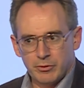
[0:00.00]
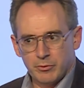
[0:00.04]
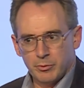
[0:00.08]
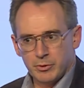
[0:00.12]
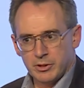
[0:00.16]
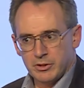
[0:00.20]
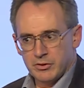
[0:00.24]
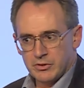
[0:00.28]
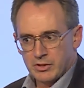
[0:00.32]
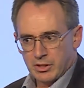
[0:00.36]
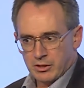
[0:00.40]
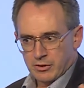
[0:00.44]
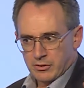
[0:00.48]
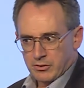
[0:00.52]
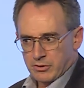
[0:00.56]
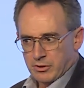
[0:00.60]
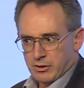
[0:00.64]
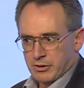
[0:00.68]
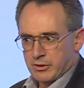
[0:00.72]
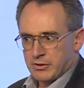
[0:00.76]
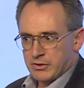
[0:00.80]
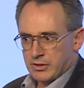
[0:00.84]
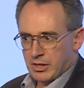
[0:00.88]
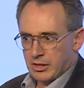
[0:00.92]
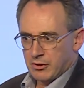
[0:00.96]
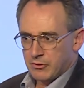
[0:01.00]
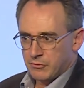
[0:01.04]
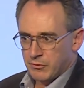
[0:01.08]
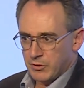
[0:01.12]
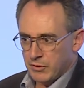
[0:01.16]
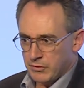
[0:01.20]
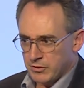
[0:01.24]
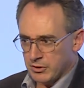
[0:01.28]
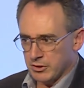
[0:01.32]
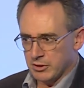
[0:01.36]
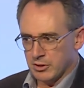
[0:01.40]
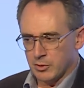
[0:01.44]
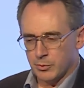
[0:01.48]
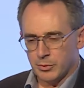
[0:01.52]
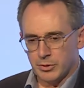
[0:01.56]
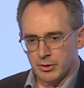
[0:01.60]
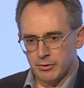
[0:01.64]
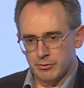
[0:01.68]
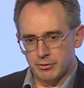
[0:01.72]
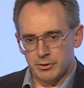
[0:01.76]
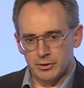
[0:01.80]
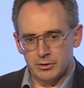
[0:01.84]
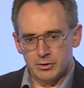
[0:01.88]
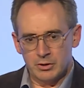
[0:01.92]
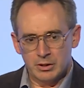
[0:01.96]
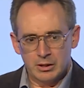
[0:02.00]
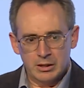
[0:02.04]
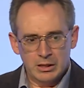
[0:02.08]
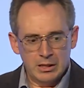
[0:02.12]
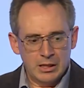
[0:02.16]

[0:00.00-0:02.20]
but in certainly 10, 15 year period,